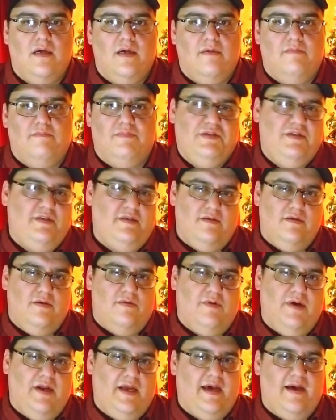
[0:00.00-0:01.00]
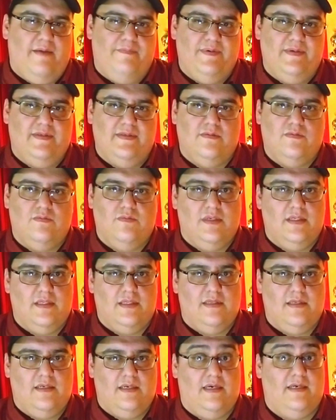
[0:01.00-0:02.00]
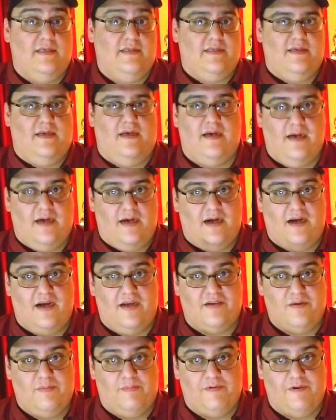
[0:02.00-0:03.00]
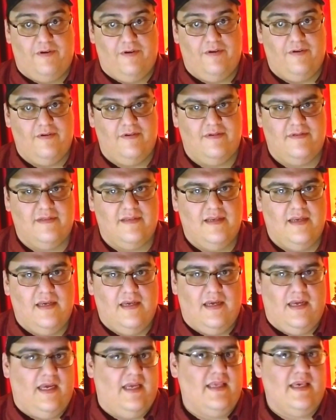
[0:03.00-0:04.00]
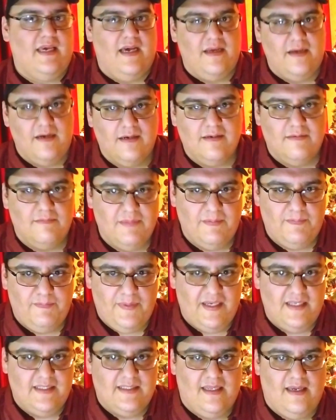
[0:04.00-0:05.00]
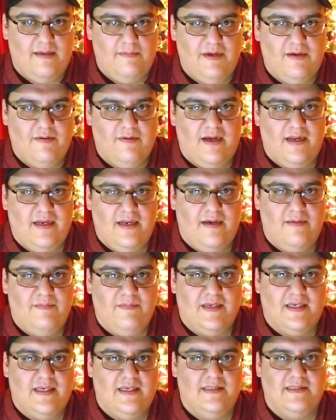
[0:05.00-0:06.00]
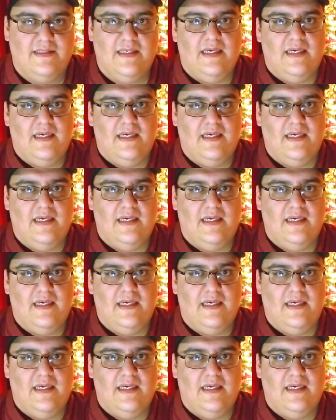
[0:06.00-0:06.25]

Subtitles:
But you know what happens with us entrepreneurs? And yeah, you're going to be pissed at me right now because